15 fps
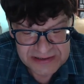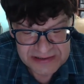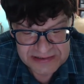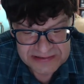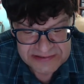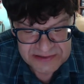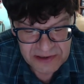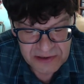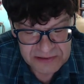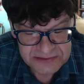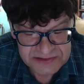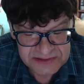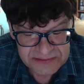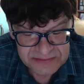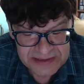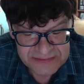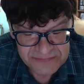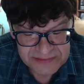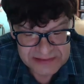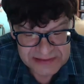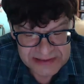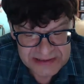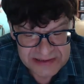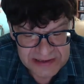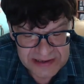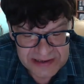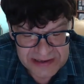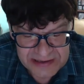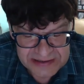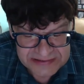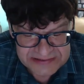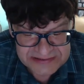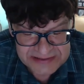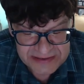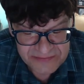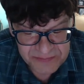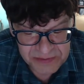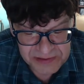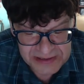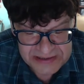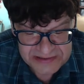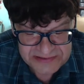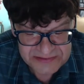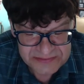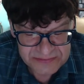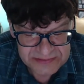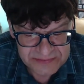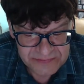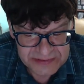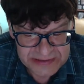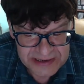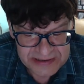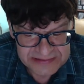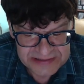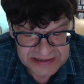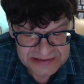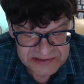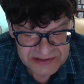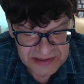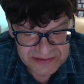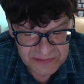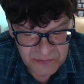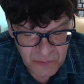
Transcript: is also definitely a safe place. So we, we kind of touched on the